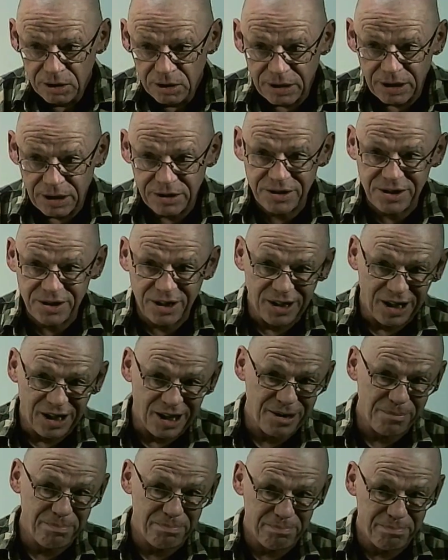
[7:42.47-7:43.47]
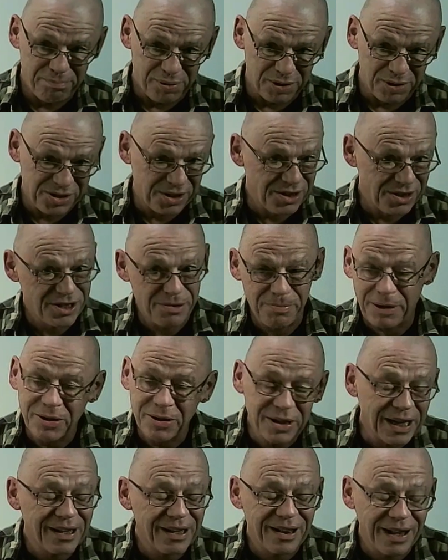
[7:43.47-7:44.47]
Now, there's a lot of puzzles
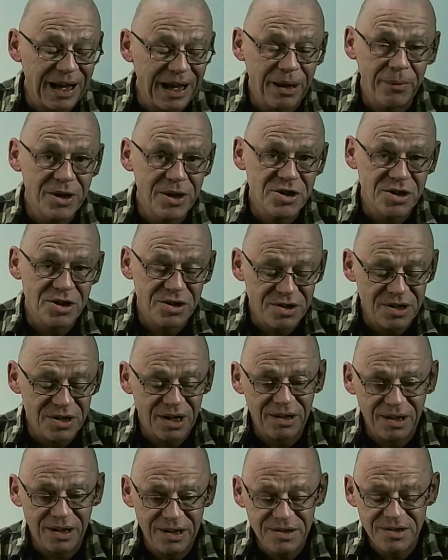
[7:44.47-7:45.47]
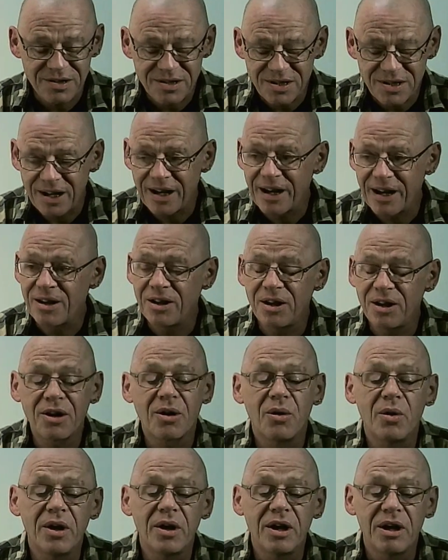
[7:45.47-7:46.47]
about that language. It's not entirely
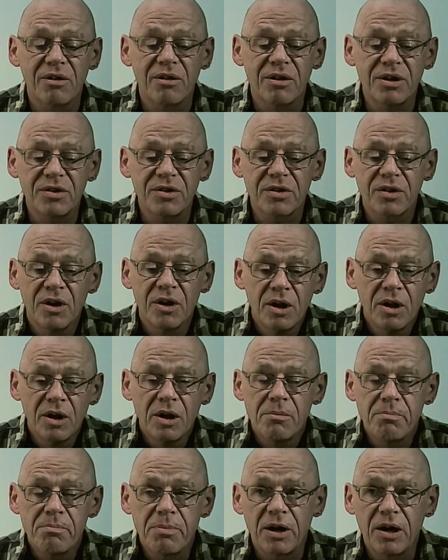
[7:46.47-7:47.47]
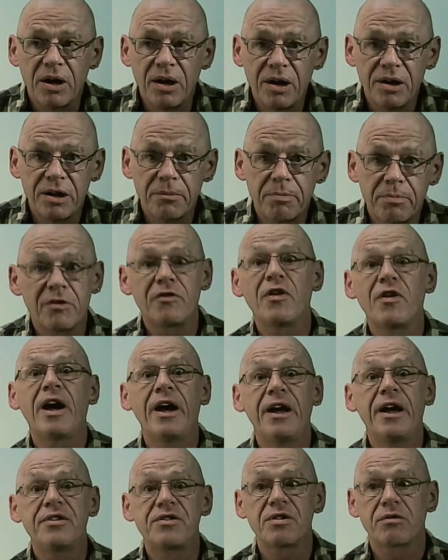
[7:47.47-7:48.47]
coherent, but it
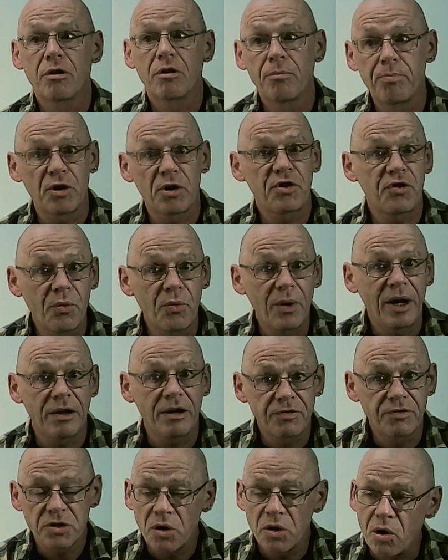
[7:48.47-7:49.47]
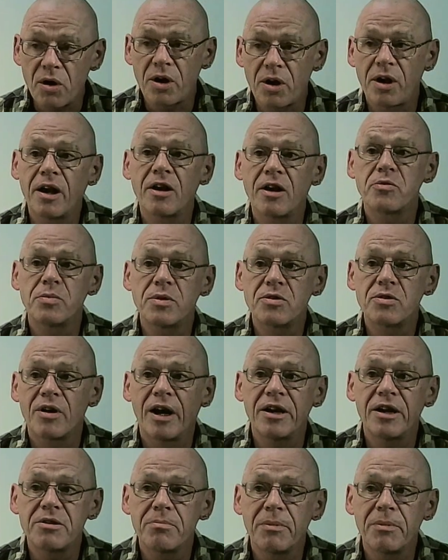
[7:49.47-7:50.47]
provides a robust way of talking as we
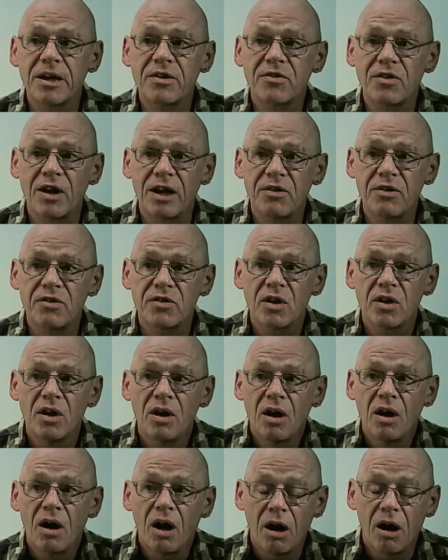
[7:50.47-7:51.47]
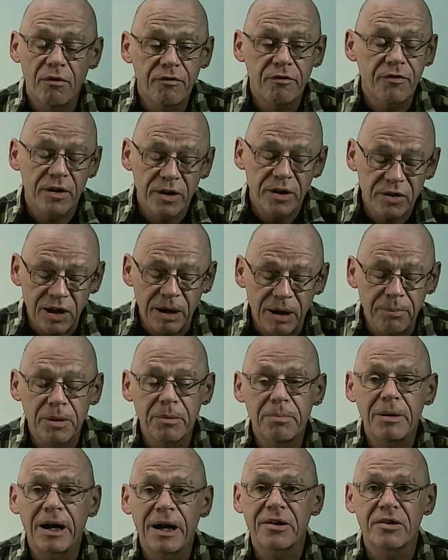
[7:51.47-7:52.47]
try to make sense of, for example,
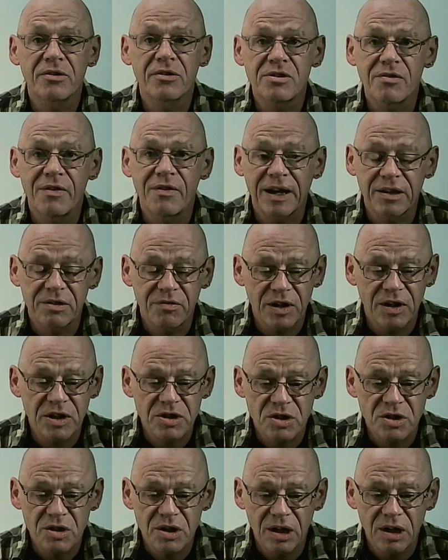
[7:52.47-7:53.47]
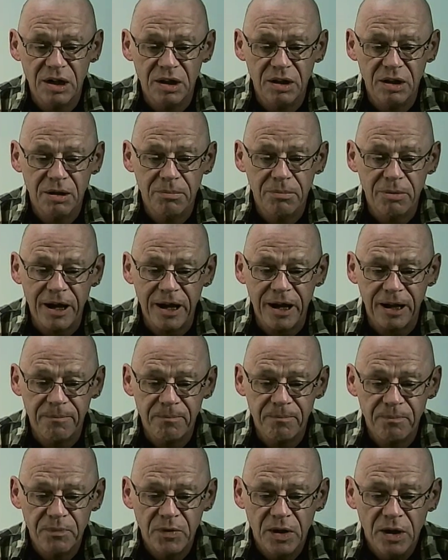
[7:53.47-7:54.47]
patterns of activation in the brain.
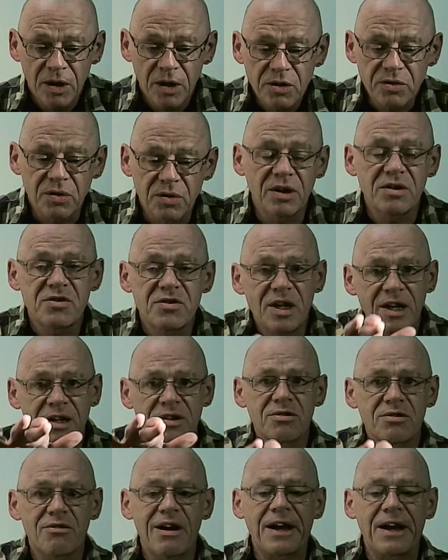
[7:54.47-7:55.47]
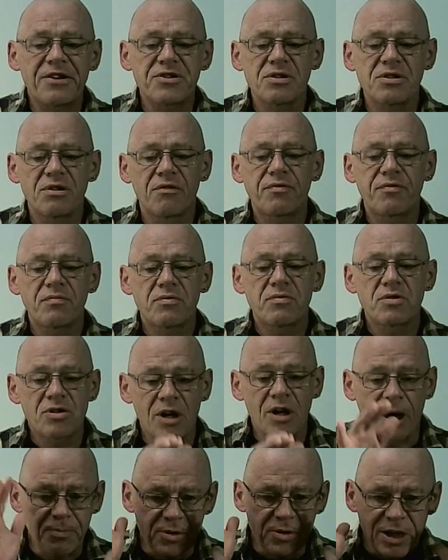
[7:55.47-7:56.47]
So this interaction of
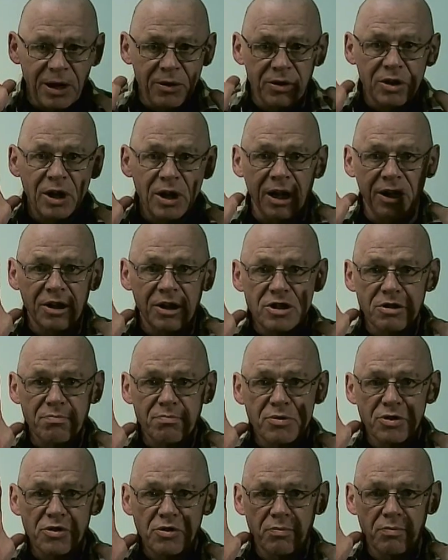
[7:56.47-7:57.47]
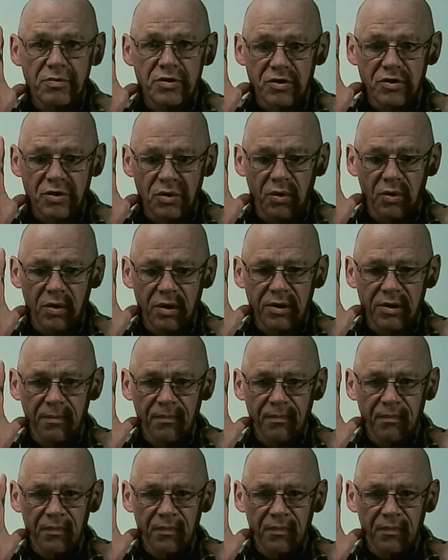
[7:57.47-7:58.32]
top-down knowledge, presumed stored,